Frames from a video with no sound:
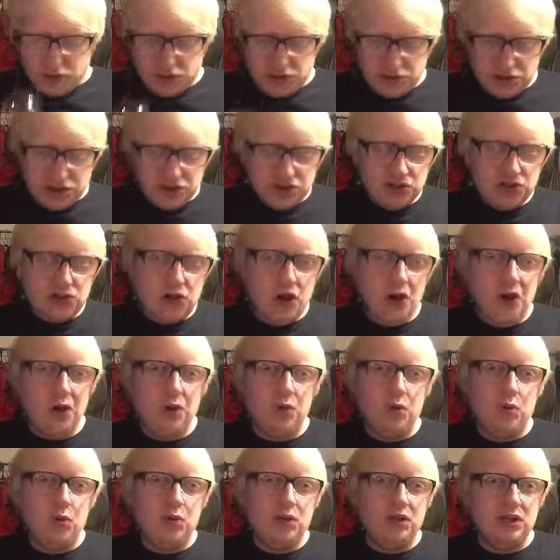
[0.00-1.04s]
Just
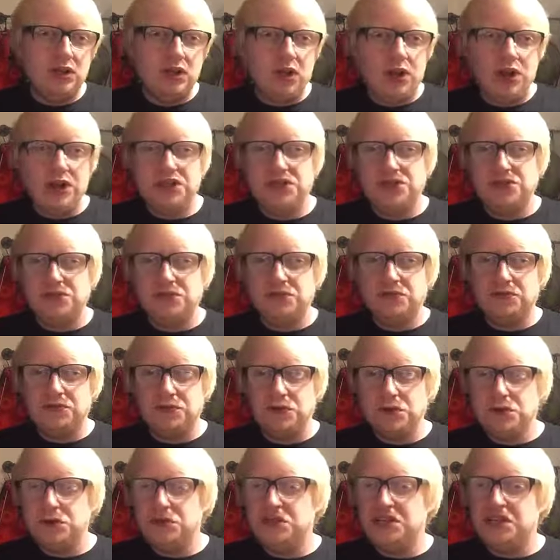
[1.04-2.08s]
so nice and
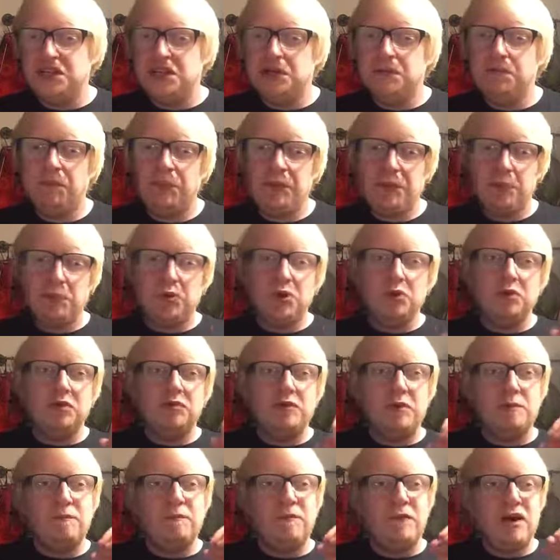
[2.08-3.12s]
fruity, but
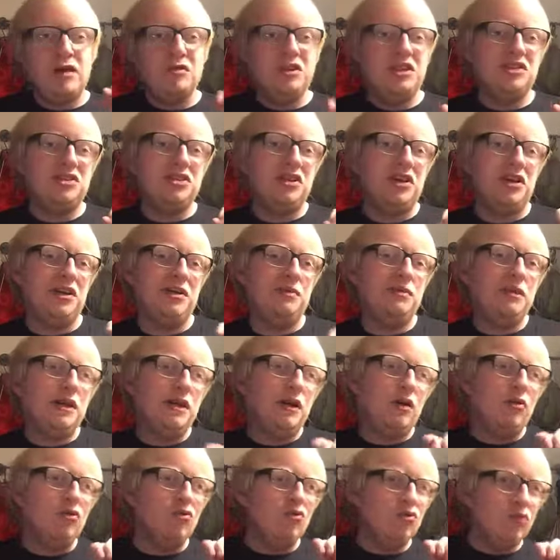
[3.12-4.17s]
with a very slight
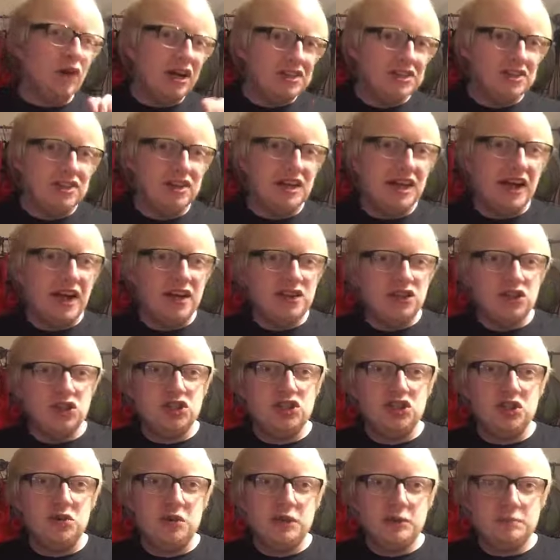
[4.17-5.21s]
resiny edge
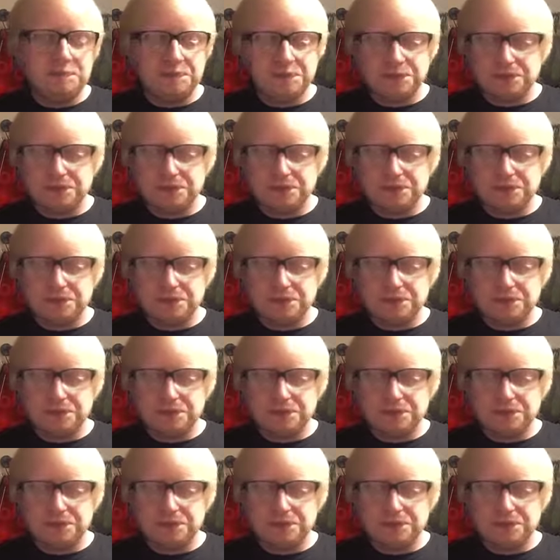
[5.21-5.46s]
to it.